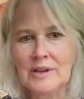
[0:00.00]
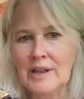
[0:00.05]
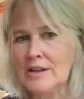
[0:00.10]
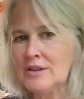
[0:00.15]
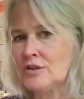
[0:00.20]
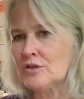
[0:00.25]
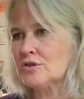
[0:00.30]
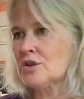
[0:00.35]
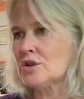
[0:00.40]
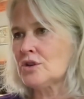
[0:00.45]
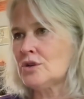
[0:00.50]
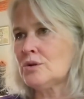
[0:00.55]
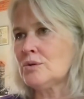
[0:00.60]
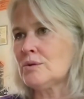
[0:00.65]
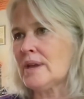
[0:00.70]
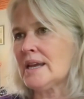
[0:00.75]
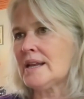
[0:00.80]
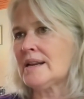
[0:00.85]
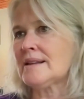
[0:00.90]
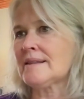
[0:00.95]
Like there's a new
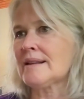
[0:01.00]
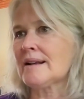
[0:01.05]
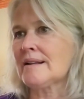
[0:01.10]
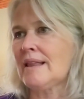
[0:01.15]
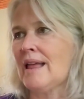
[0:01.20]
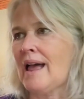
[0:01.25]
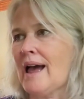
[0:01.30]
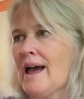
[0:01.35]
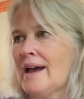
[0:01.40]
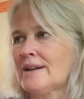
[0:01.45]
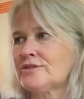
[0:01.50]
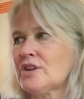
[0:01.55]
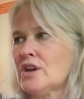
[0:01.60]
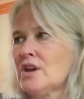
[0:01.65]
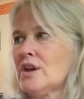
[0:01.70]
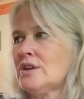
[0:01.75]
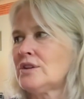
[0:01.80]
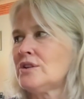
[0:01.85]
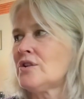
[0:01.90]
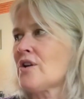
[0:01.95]
kid in the class,
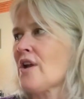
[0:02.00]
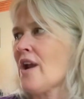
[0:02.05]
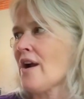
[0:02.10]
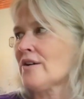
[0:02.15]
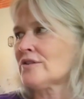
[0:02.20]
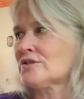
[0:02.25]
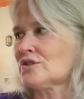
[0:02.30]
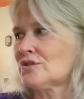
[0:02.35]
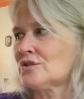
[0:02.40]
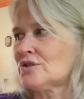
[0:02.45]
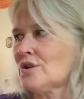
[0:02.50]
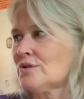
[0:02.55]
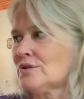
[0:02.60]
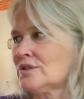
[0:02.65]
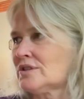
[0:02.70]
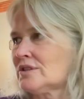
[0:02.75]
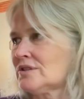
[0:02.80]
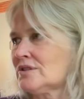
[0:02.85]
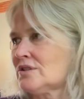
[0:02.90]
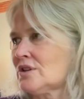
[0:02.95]
your character
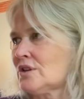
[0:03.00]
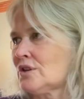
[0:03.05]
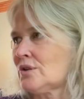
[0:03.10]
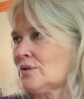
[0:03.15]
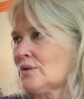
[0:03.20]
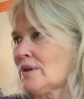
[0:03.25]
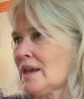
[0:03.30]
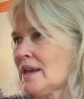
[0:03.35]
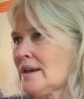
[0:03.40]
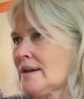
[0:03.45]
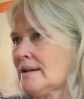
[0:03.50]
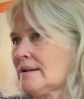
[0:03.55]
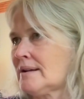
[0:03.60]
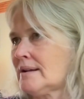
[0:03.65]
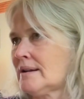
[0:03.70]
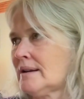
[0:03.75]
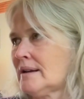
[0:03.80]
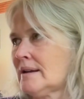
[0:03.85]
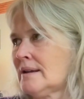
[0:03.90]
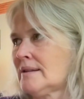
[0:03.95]
notices the new kid,